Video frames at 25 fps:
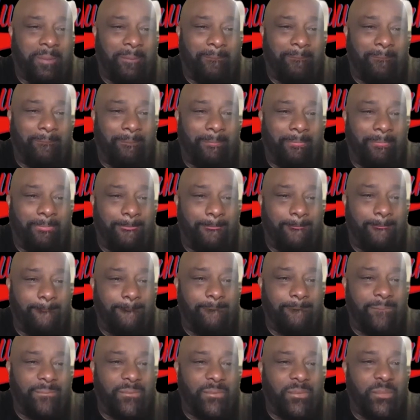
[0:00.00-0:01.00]

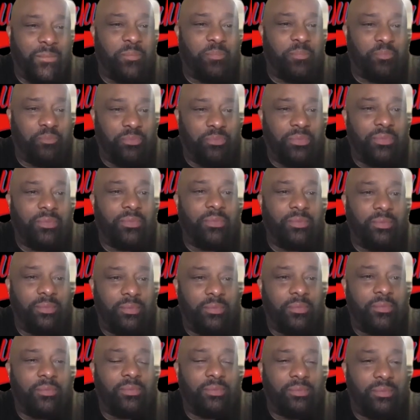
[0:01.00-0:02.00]

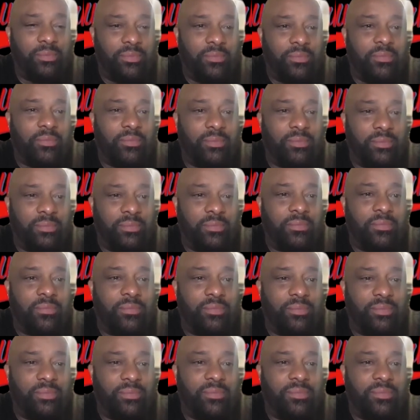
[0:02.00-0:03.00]

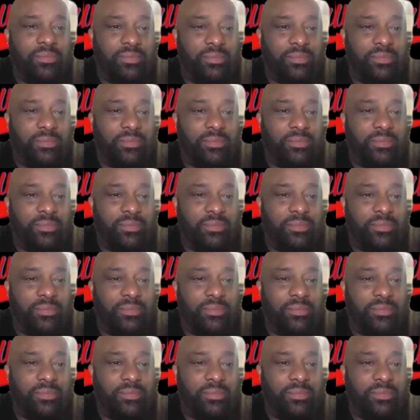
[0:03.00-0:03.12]
No words are spoken by the person on screen.